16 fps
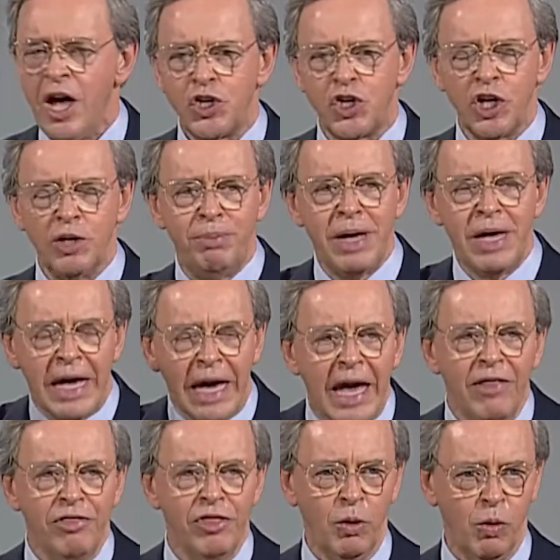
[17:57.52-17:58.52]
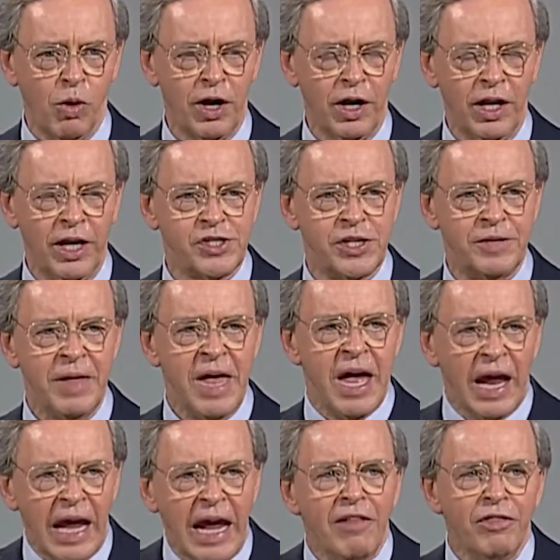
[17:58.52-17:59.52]
should be in the Word, listen,
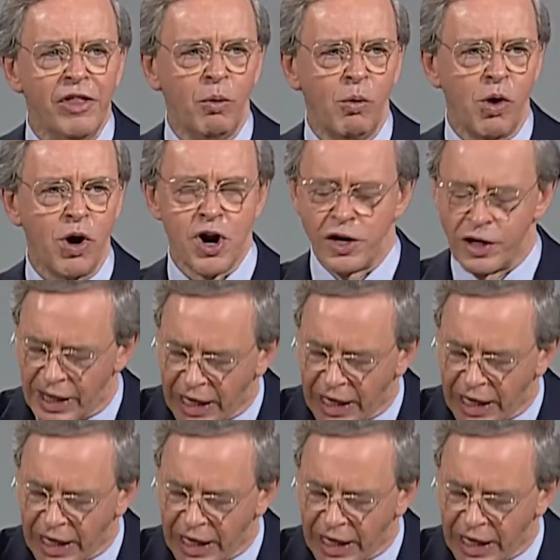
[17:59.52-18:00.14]
in the Word,